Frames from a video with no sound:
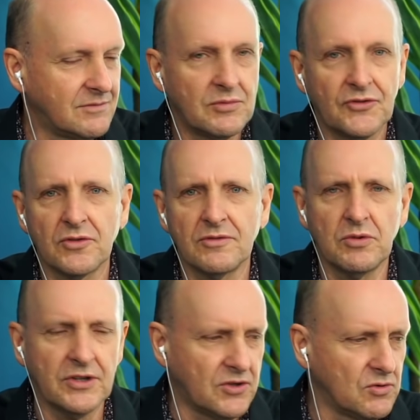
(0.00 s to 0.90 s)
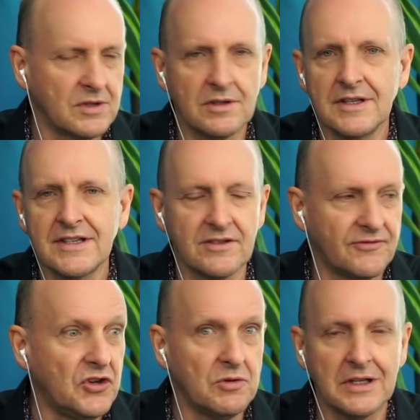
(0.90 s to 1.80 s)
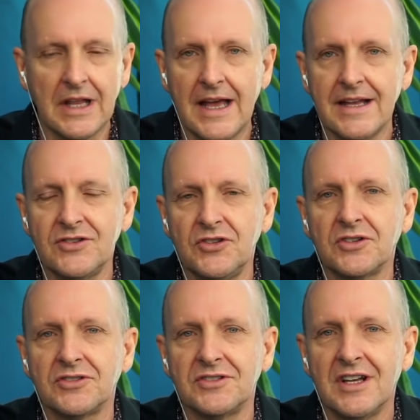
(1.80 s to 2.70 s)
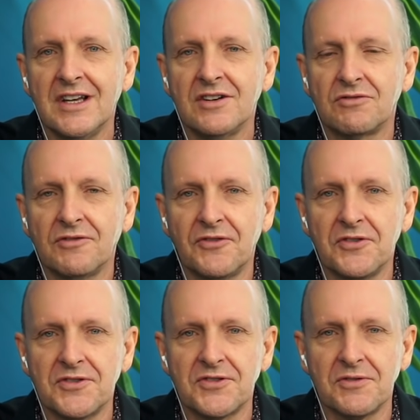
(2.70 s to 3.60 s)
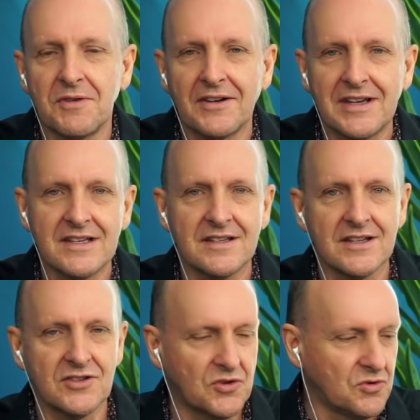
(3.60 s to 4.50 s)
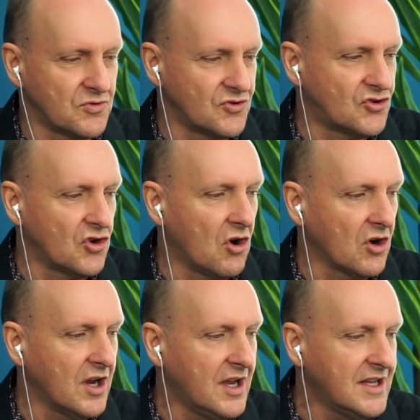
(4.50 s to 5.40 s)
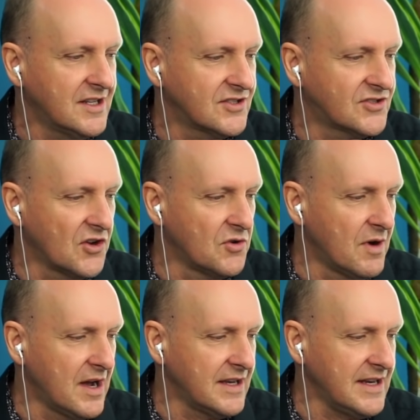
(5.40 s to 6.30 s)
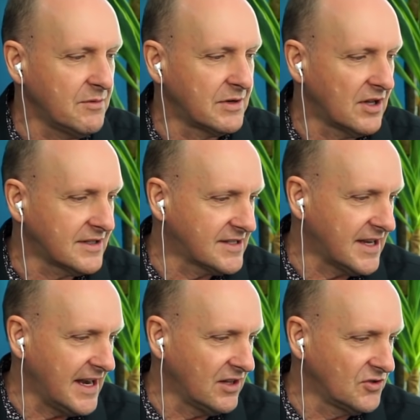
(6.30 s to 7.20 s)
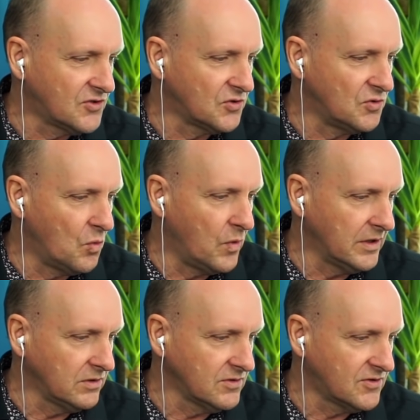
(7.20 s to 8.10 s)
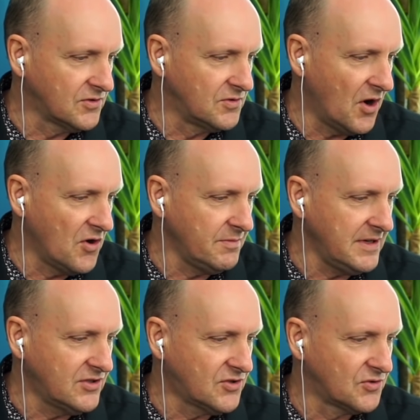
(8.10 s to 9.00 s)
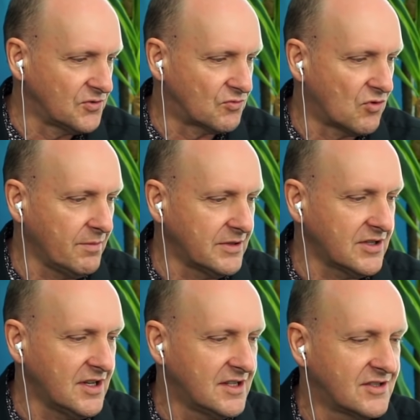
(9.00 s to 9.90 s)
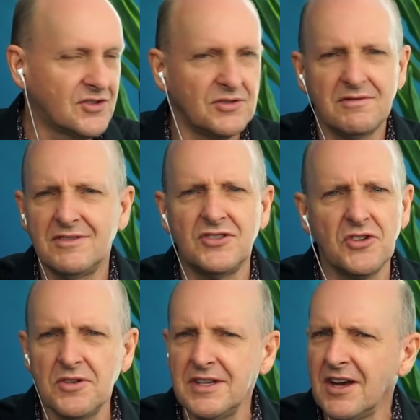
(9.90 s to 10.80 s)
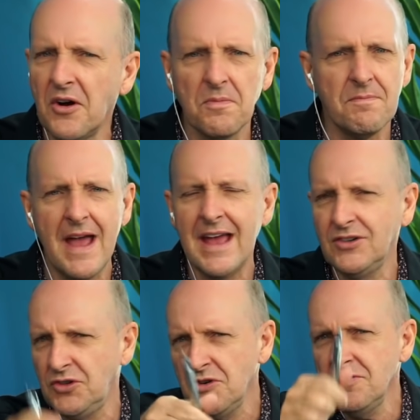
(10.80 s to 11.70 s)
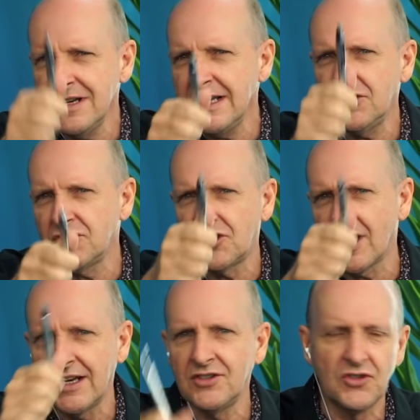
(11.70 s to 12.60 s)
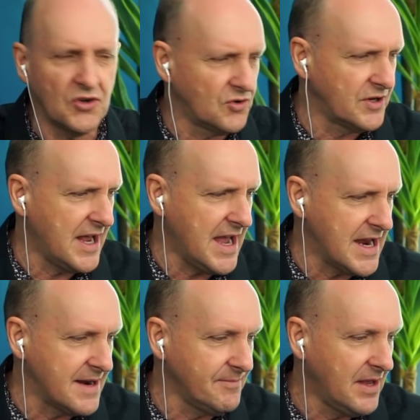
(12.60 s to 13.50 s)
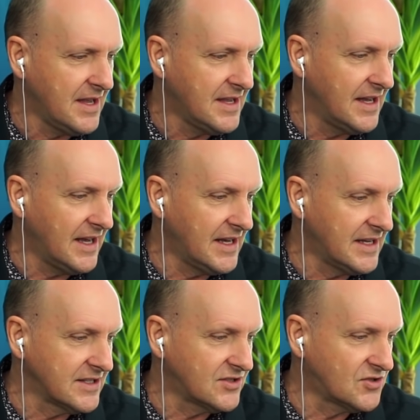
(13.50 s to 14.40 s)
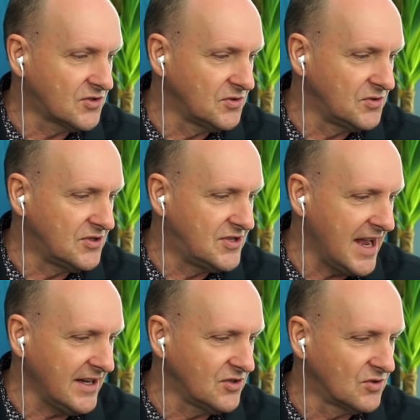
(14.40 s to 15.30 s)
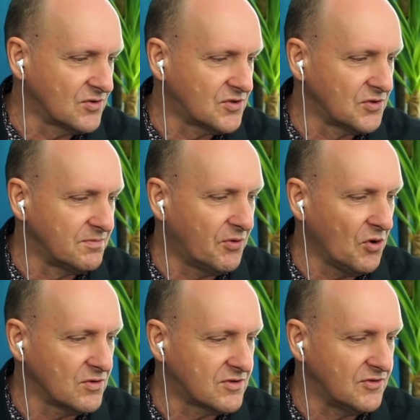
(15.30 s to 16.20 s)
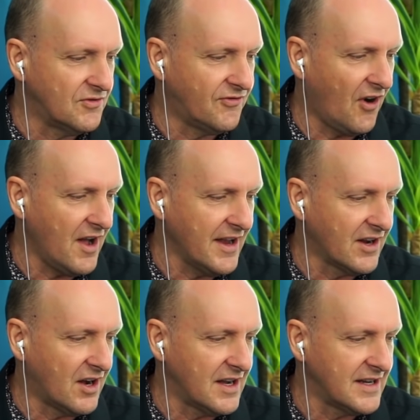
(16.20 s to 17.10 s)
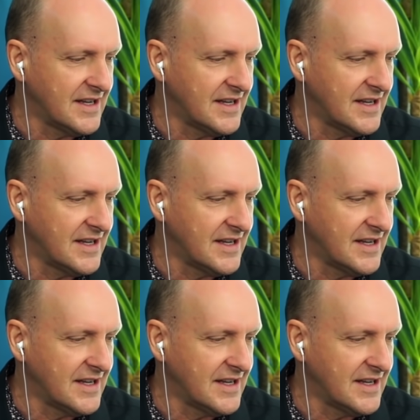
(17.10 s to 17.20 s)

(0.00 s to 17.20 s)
sort of, viewer land, you can refer to our guest as Khun Chock. So, we'd like to say hello to Will, to Omi, to Robert, to Dirty Old Man. You need to change your name. To Daniel, to Paul, to Fire Guy,